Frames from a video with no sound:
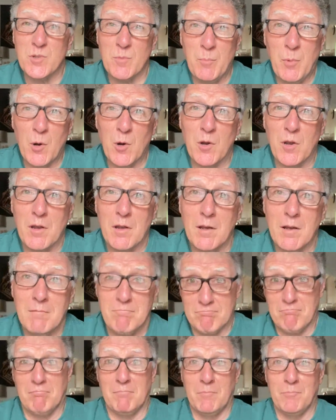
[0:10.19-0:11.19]
book.
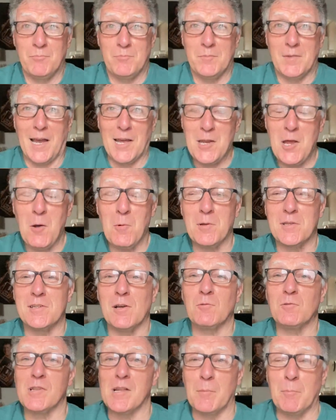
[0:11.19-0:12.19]
I know it
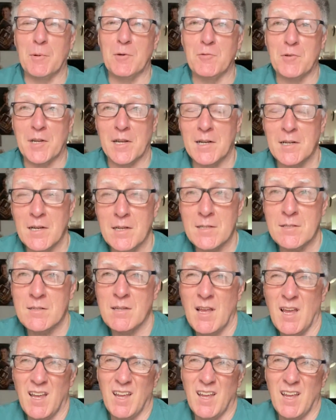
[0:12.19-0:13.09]
sounds a little bit ridiculous.